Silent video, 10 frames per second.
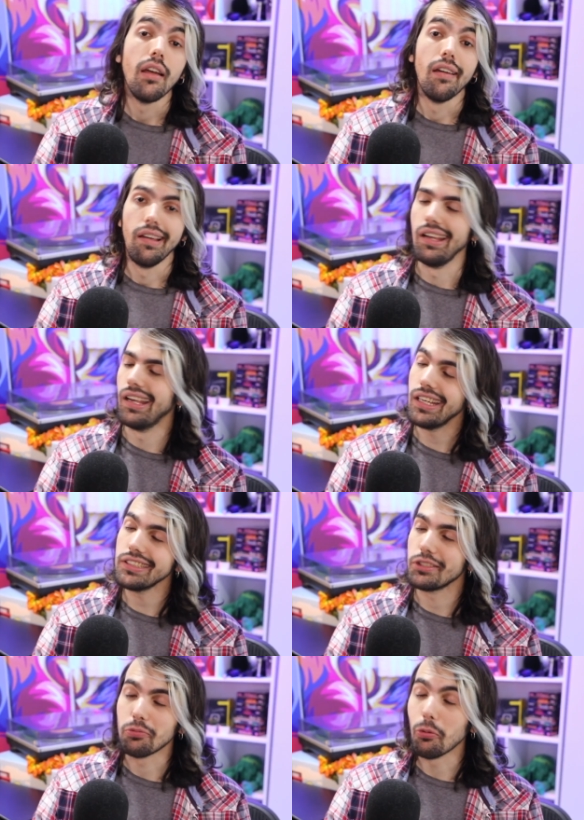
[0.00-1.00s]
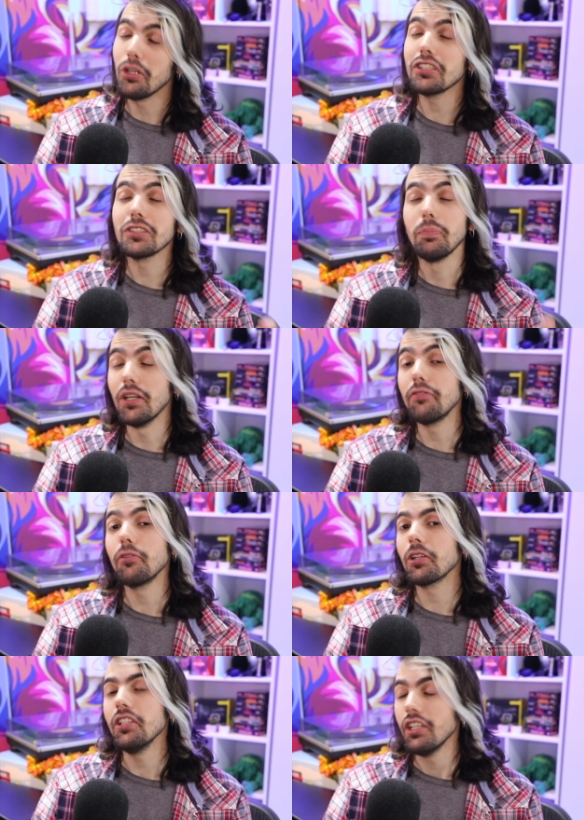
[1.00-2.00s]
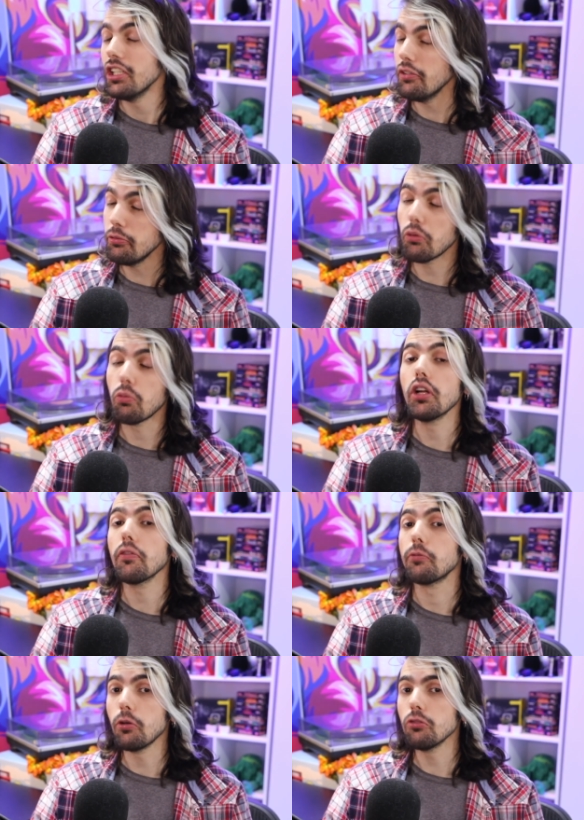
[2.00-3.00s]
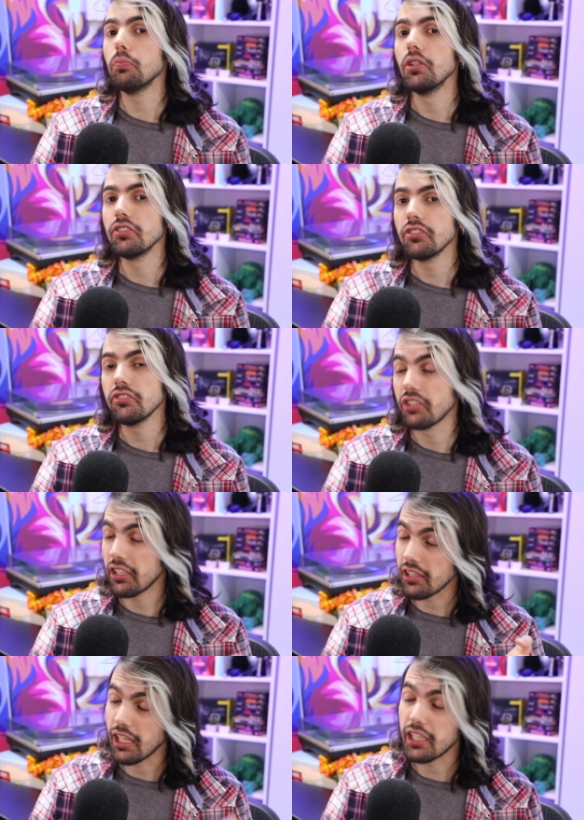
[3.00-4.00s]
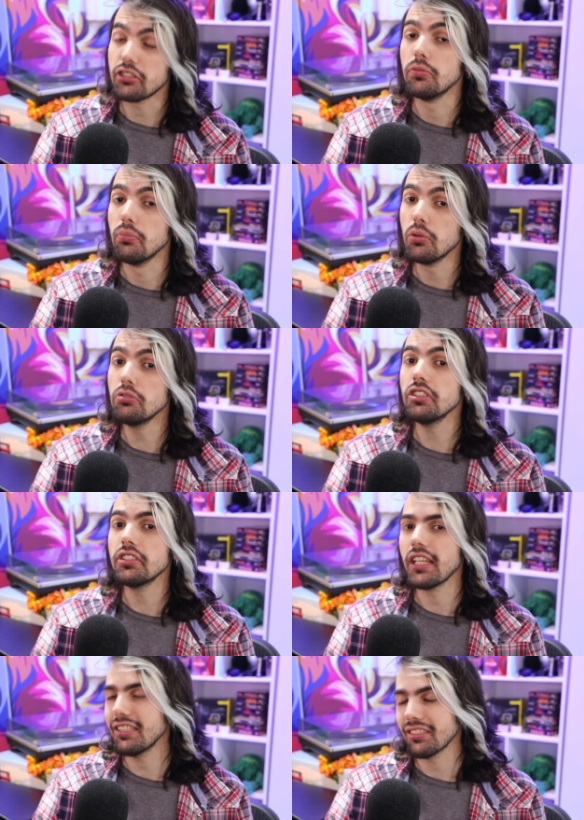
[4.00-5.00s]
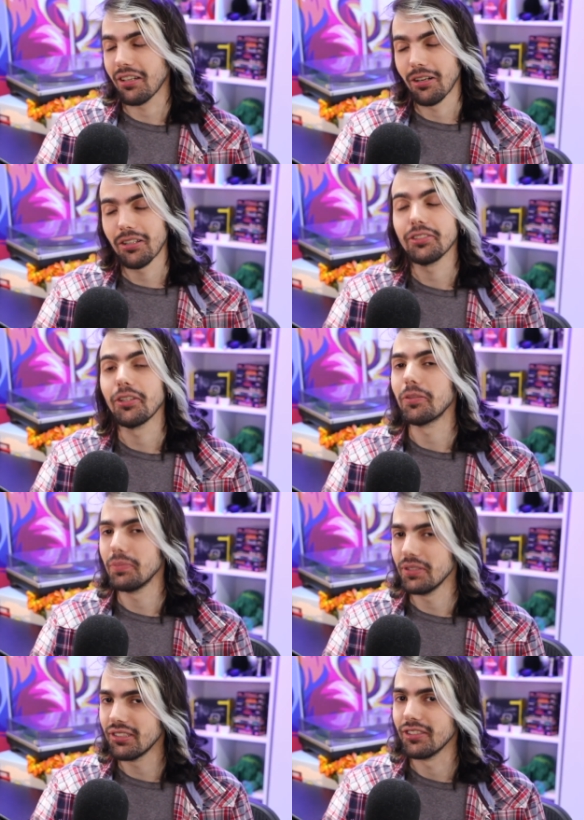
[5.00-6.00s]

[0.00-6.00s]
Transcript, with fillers: And it works perfectly if you are one of those persons that like to multitask on your P C.